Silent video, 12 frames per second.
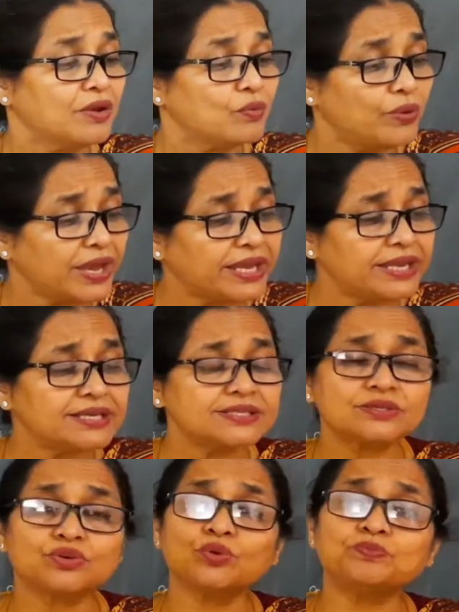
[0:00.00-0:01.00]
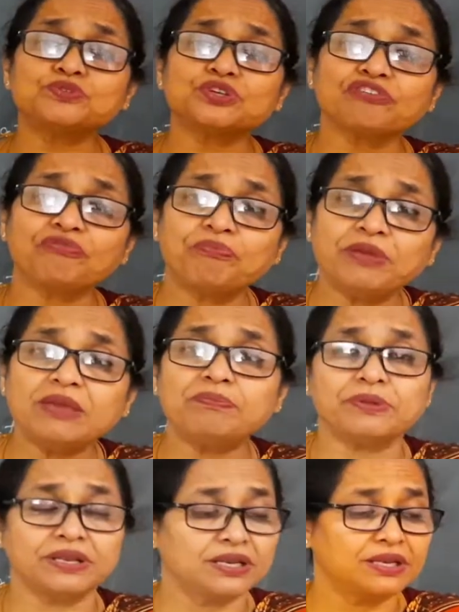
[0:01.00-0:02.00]
Various groups of
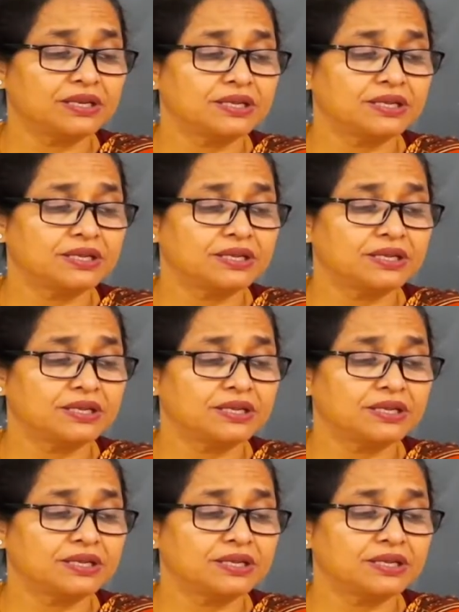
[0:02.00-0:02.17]
people